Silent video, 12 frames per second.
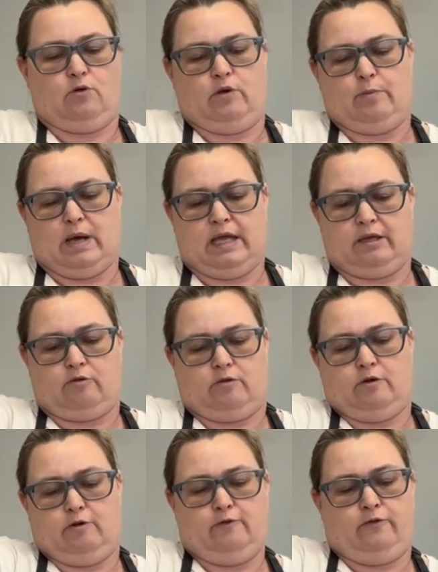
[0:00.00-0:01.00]
and my
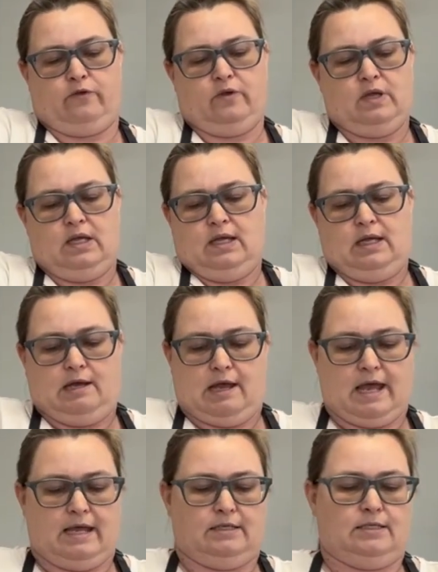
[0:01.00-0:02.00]
groove,
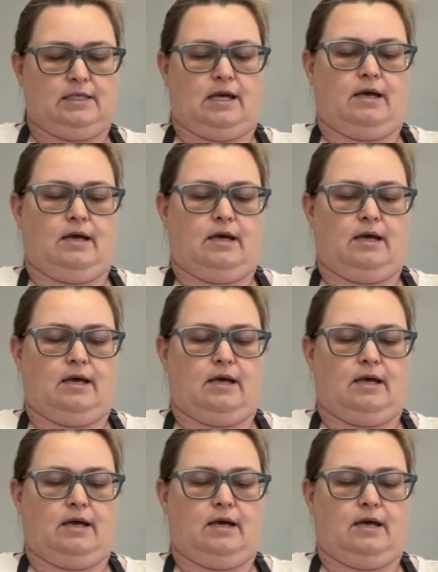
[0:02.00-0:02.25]
and